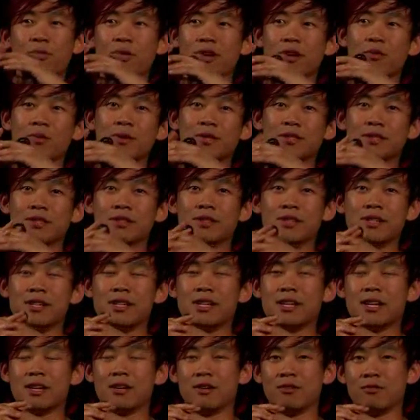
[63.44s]
what I wanted in
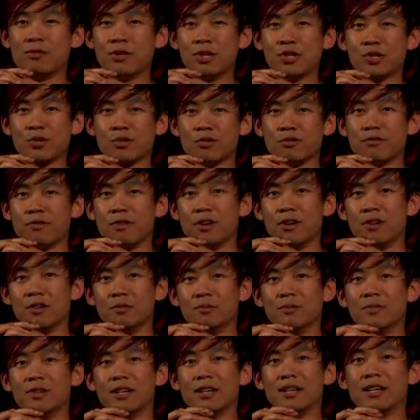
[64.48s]
the original
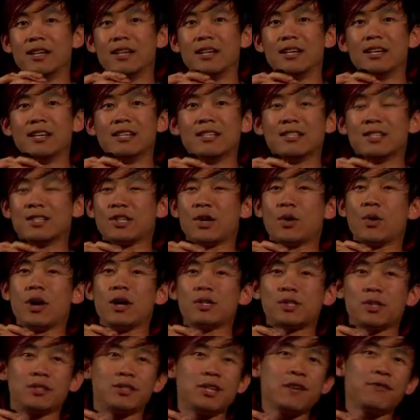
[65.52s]
film. So
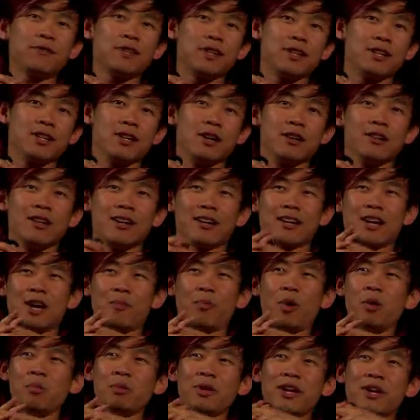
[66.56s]
definitely, you know, like I
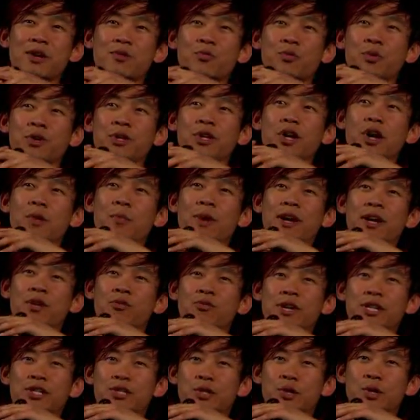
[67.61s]
probably wouldn't go back and
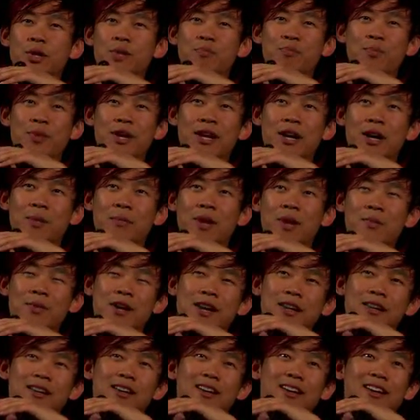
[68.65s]
redo it, but I
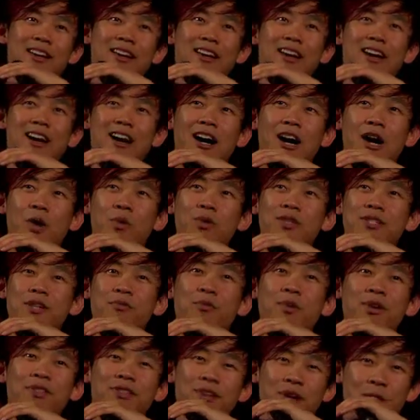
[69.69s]
mean,
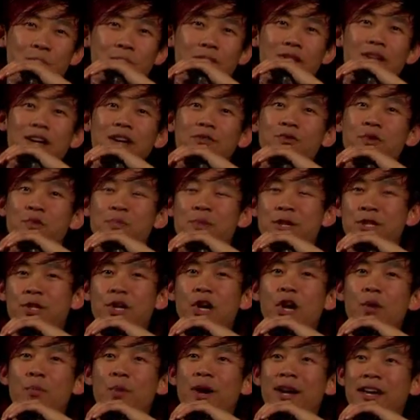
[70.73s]
one thing I would love would be to
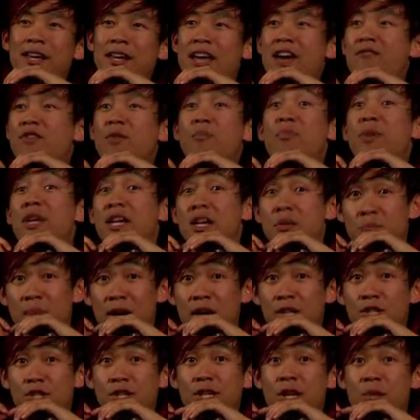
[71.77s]
go back and have a bigger
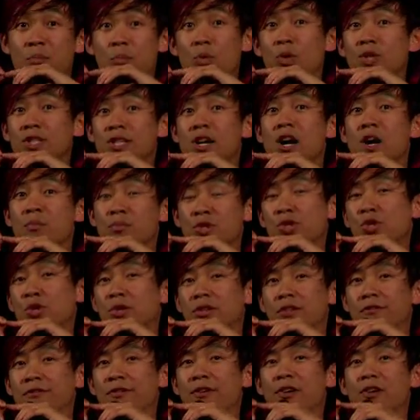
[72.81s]
budget and more time to
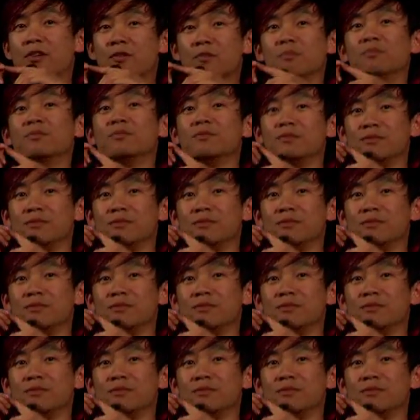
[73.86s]
shoot the film.